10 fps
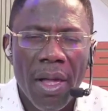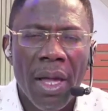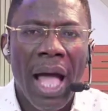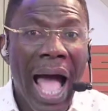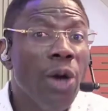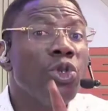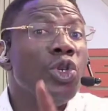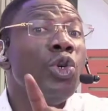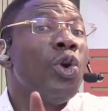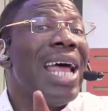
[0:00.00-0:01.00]
how do
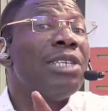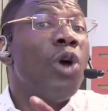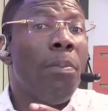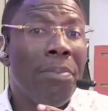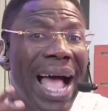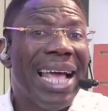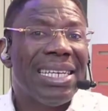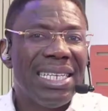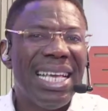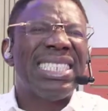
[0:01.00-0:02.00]
you know that your
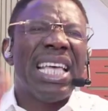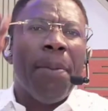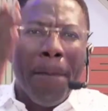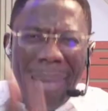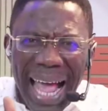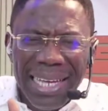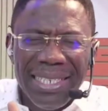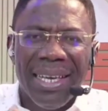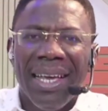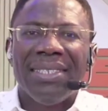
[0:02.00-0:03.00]
mind is a mind
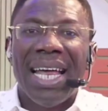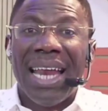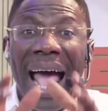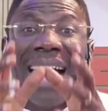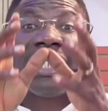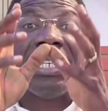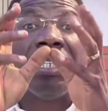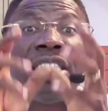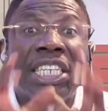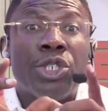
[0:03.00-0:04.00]
that has
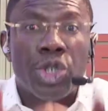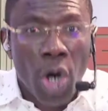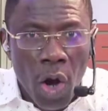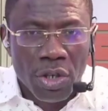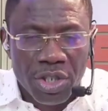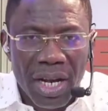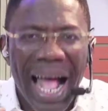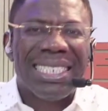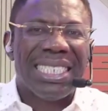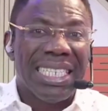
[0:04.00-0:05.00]
the judge as a